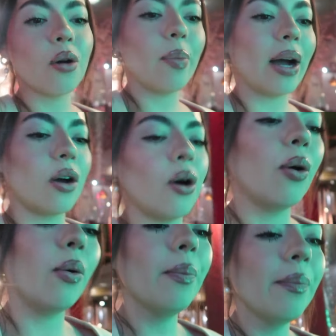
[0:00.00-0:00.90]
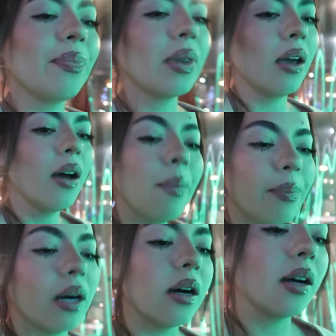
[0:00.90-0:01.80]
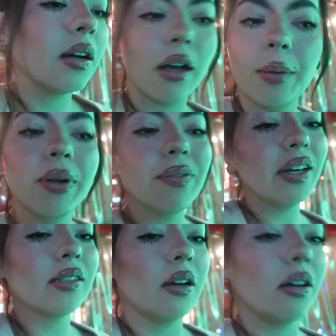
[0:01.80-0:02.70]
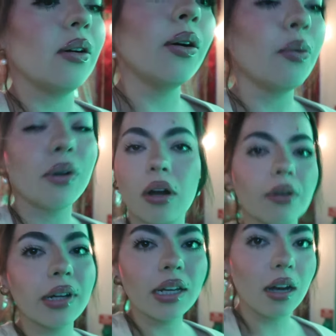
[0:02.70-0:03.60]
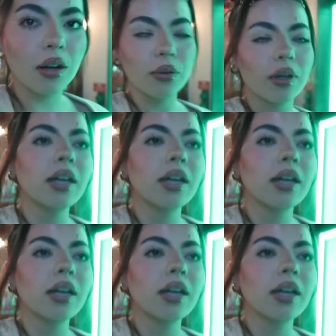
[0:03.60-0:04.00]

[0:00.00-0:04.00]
go back home. But gotta put a face on, we're already out.